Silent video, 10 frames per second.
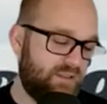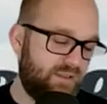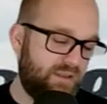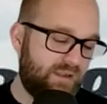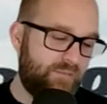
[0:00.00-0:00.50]

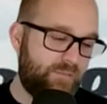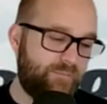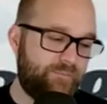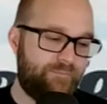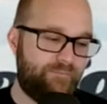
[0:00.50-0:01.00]

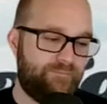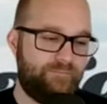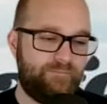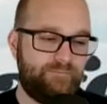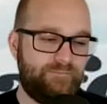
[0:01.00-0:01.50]

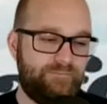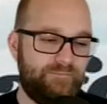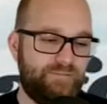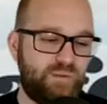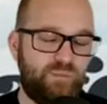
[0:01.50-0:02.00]

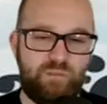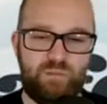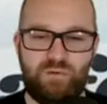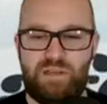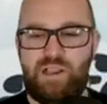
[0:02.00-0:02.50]
Some
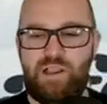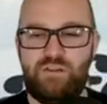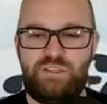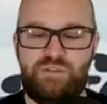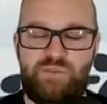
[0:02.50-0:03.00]
people are like, oh,
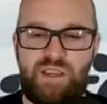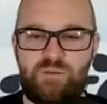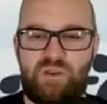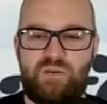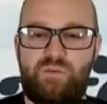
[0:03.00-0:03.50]
it's just fans
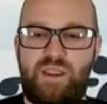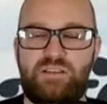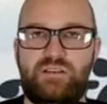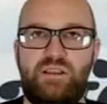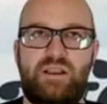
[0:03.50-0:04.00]
being
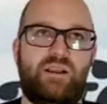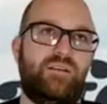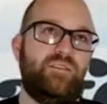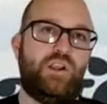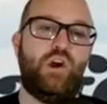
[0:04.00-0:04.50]
fans.
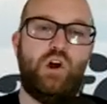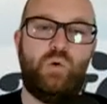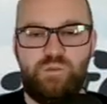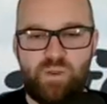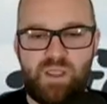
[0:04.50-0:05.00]
The call
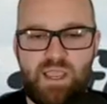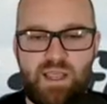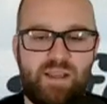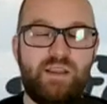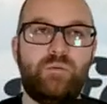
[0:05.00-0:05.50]
was bad.
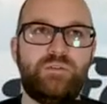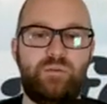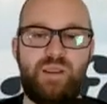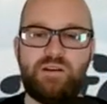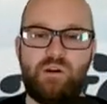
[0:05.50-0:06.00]
And there was some
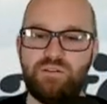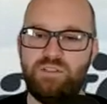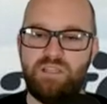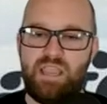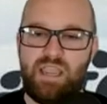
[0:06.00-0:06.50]
bad calls in
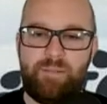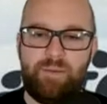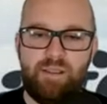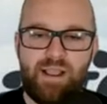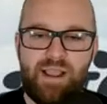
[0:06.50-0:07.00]
the game.
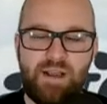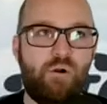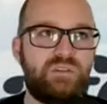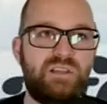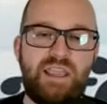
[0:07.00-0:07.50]
I know
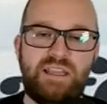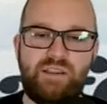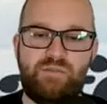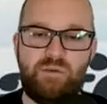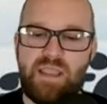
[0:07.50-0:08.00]
it was Lane
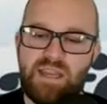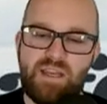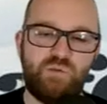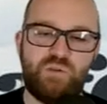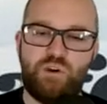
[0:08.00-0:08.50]
Kiffin making
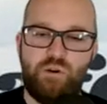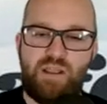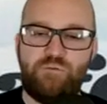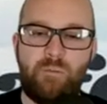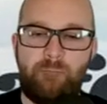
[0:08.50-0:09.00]
his return
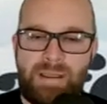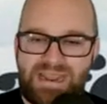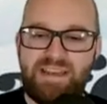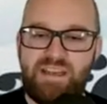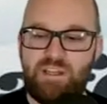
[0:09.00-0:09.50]
after
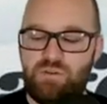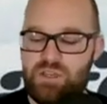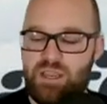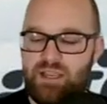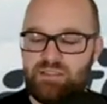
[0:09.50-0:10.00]
abandoning you
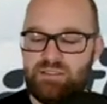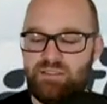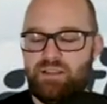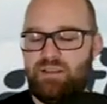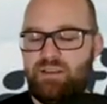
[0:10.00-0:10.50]
guys.
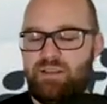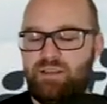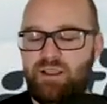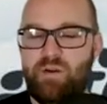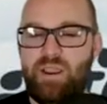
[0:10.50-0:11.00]

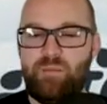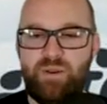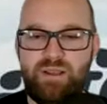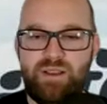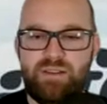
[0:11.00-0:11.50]
All right,
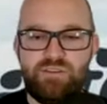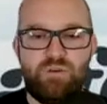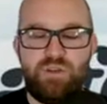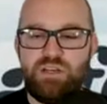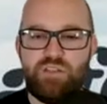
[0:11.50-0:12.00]
but there's no
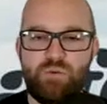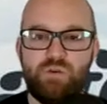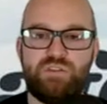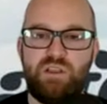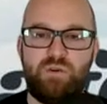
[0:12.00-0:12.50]
need to throw
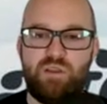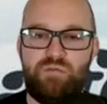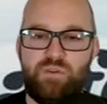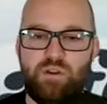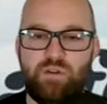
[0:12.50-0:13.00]
stuff on the
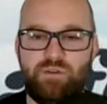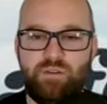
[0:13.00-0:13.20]
field.